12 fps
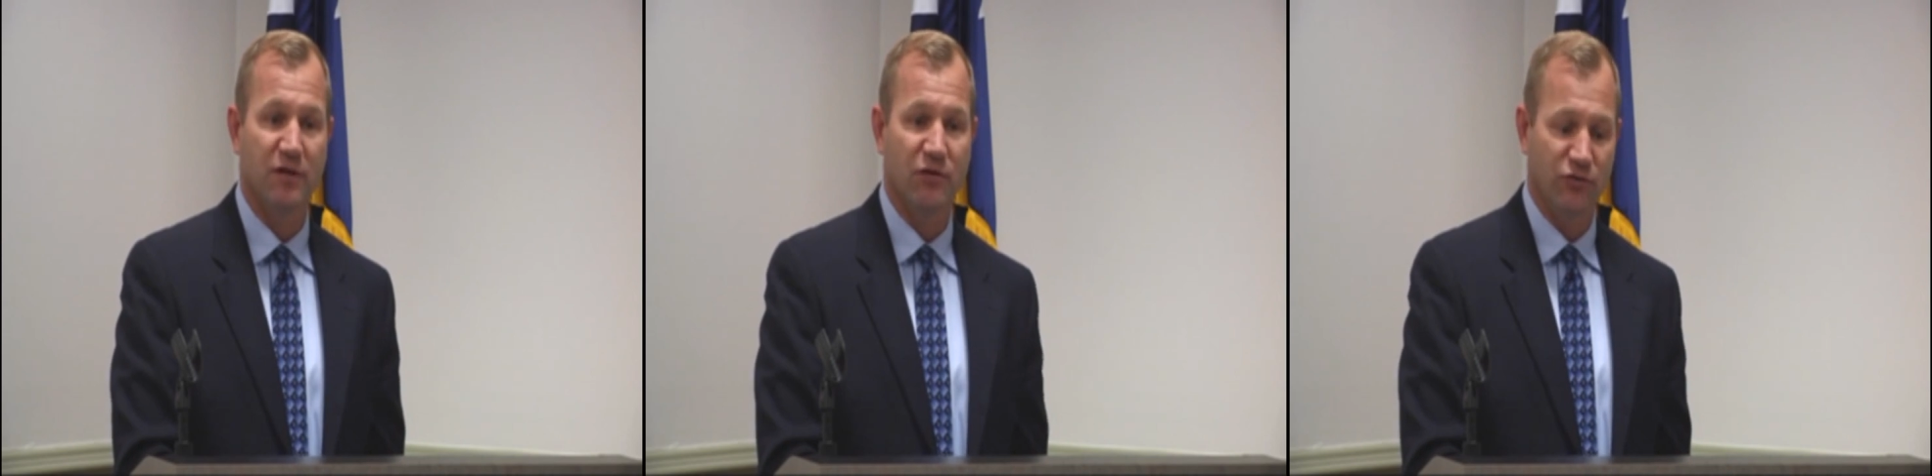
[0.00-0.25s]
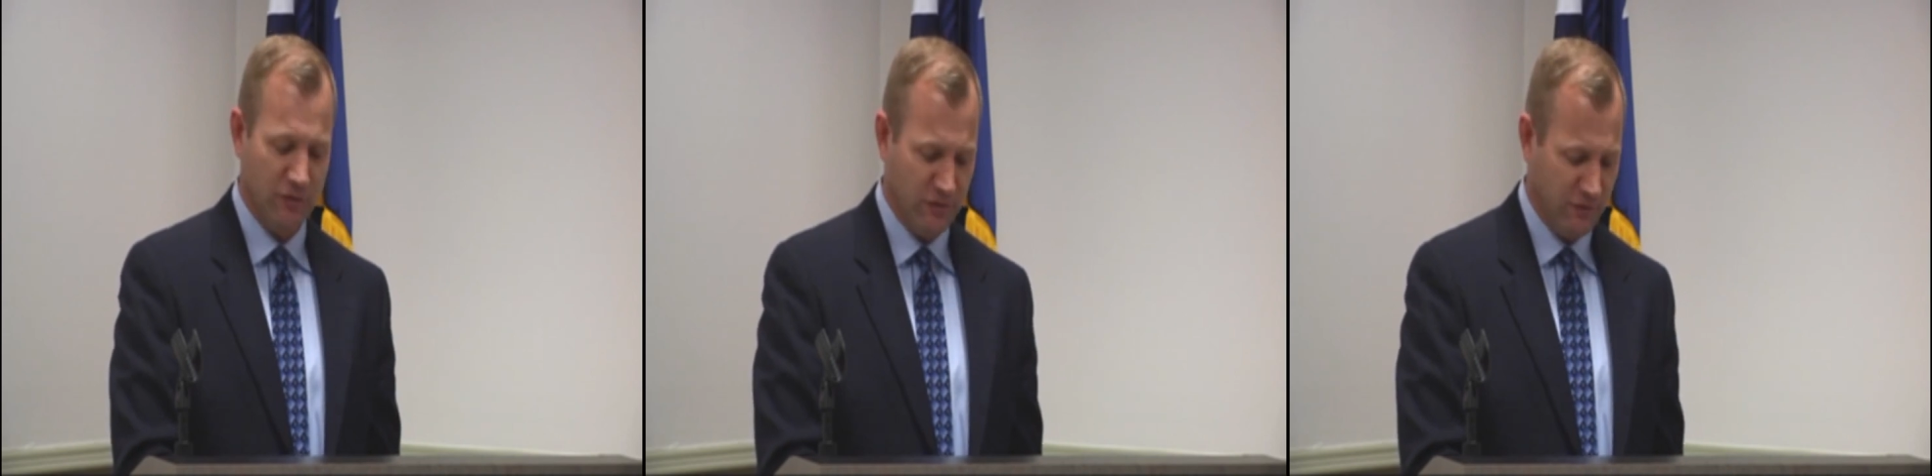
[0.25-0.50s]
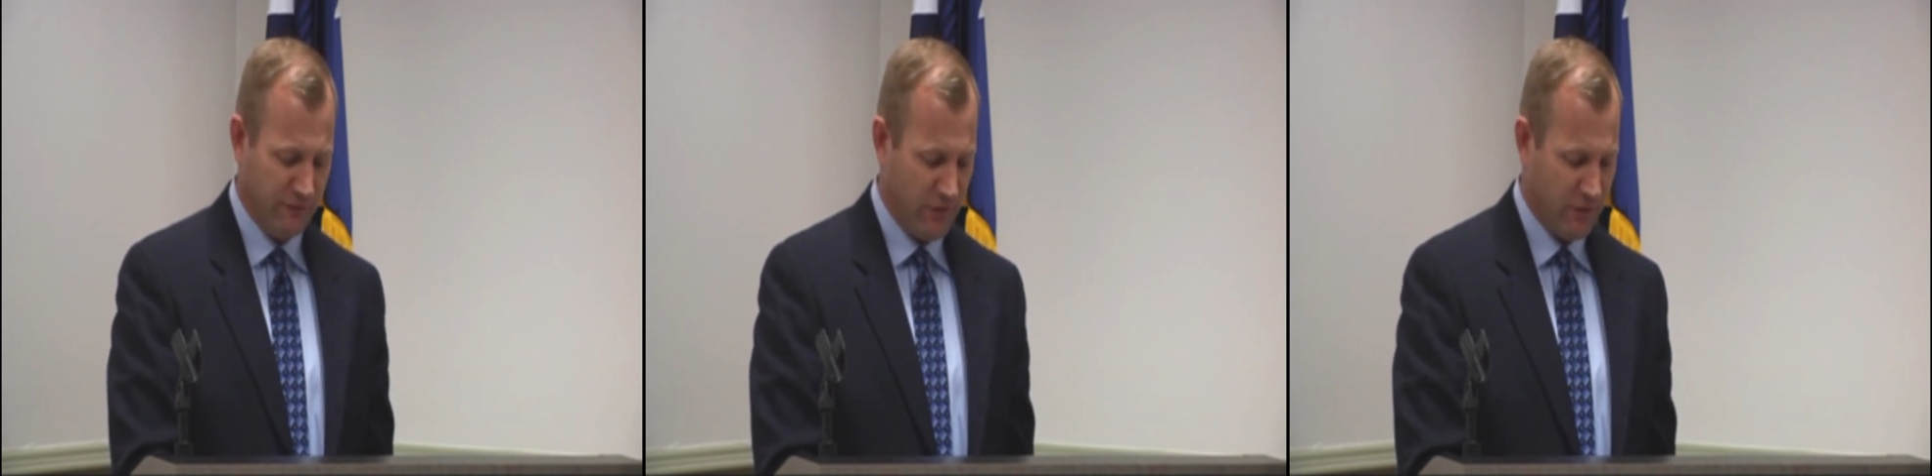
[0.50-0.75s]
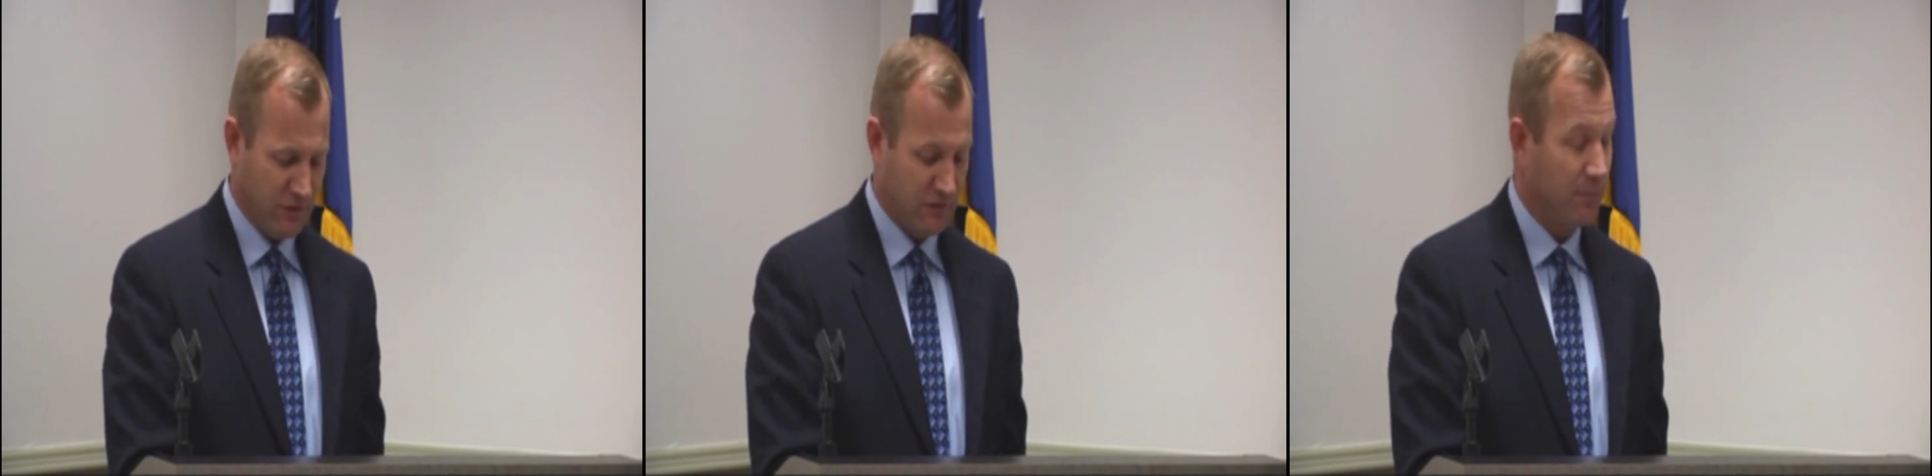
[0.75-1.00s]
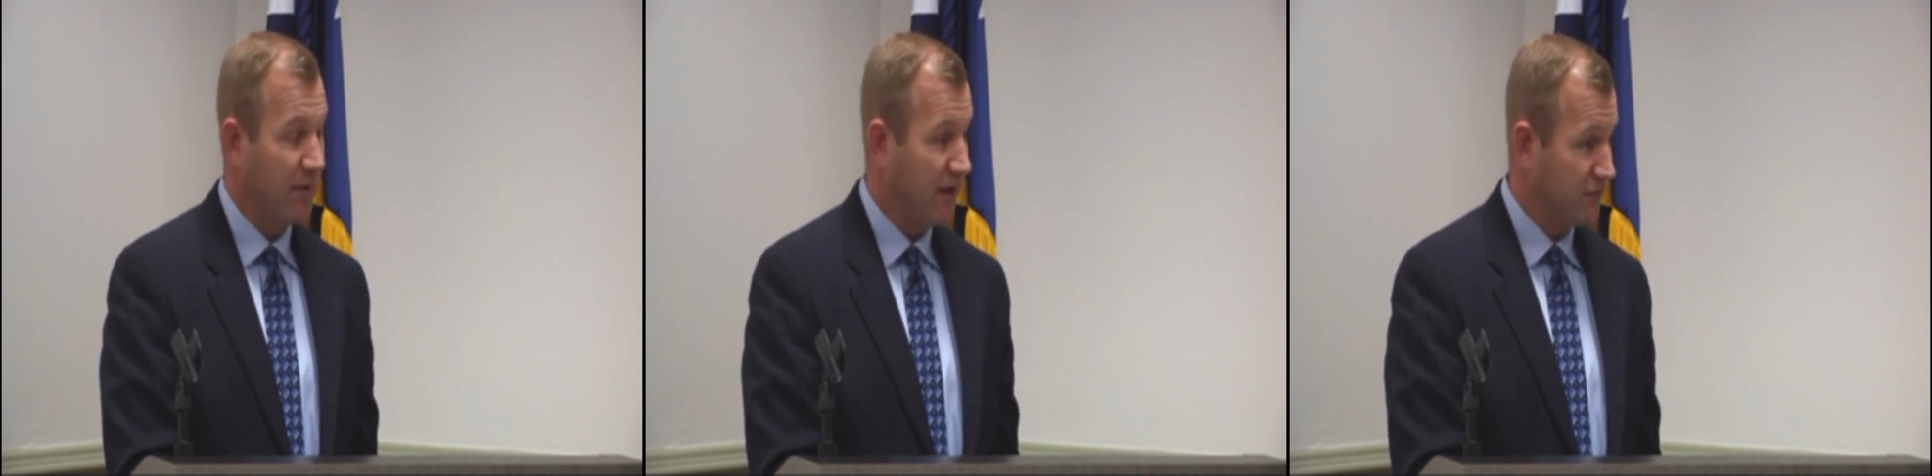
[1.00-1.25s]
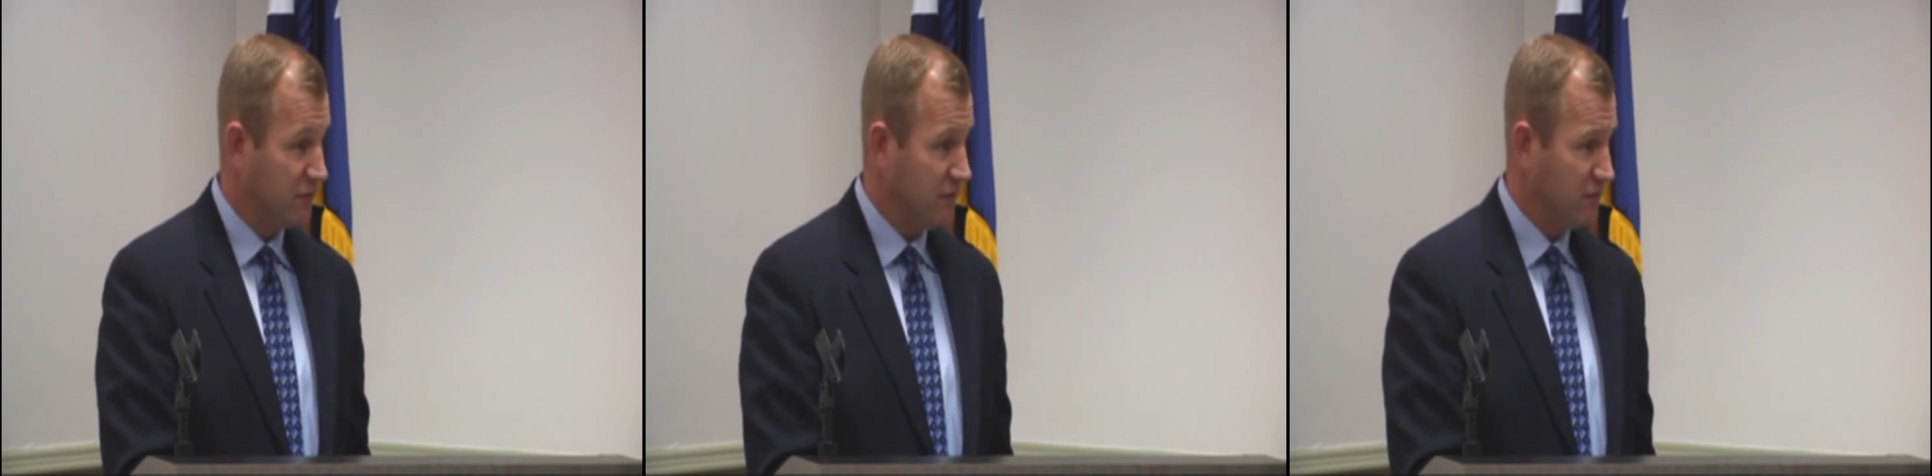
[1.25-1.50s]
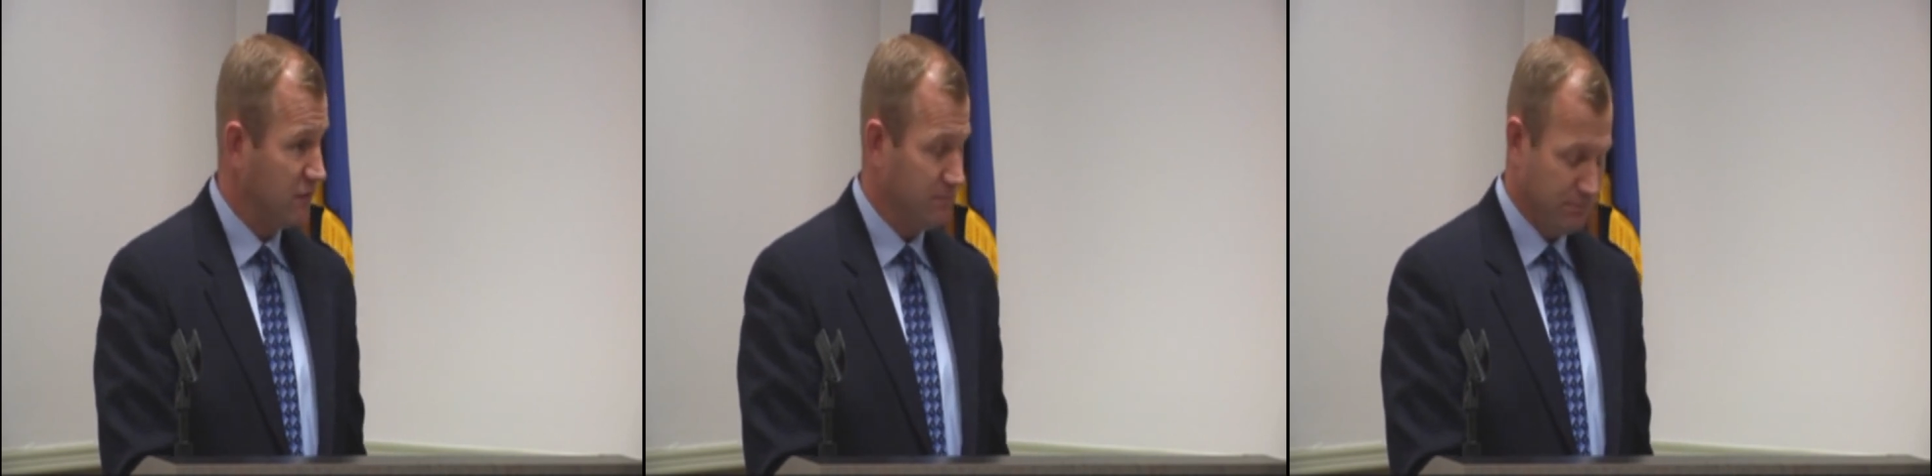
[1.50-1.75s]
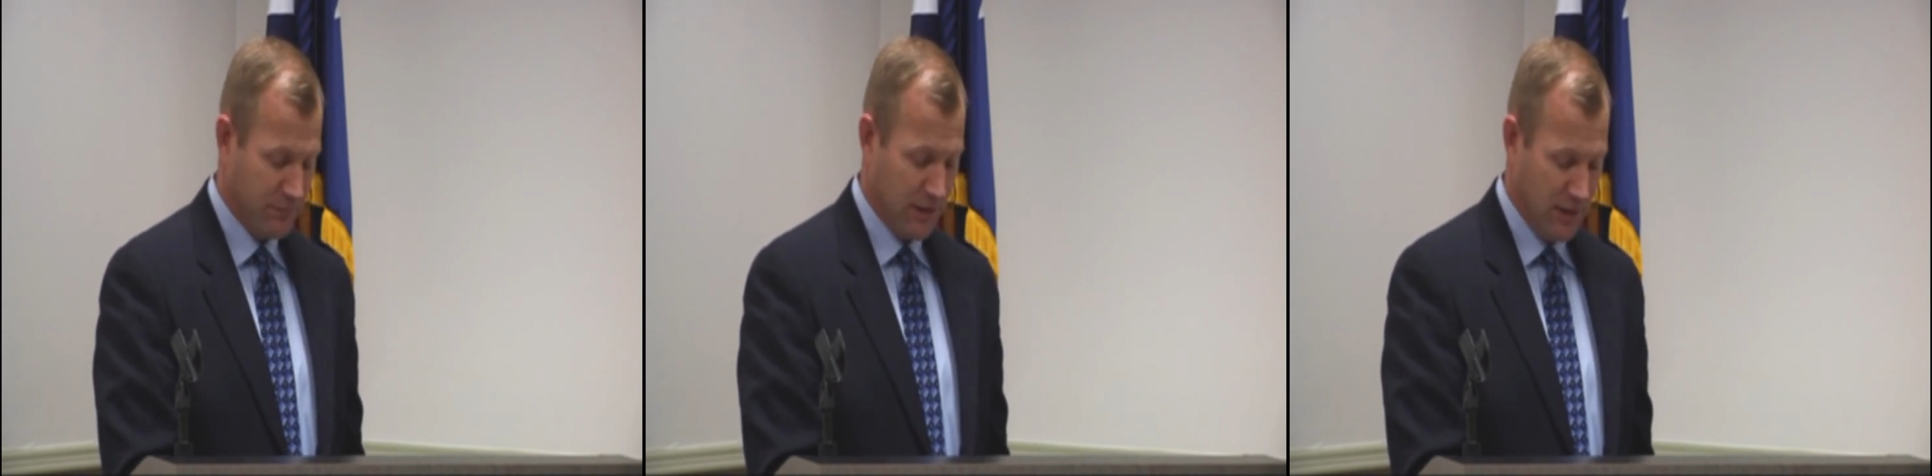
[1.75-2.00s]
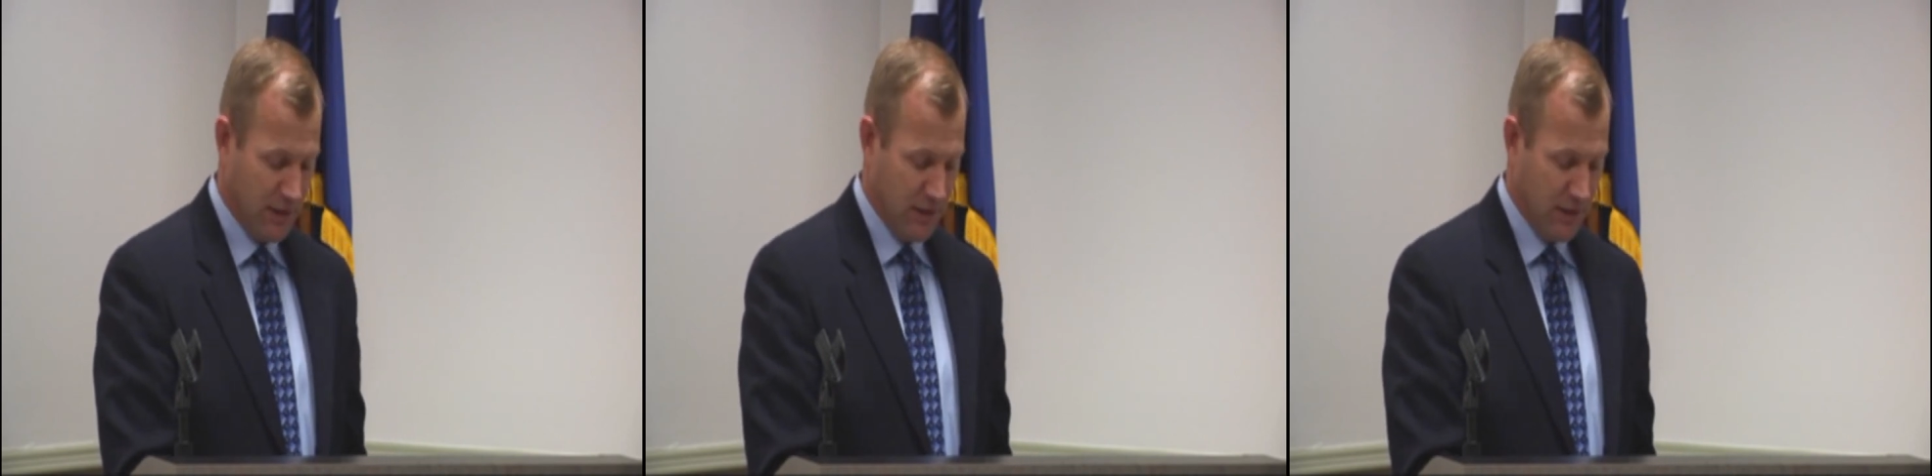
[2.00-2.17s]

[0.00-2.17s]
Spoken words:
organizations in various capacities.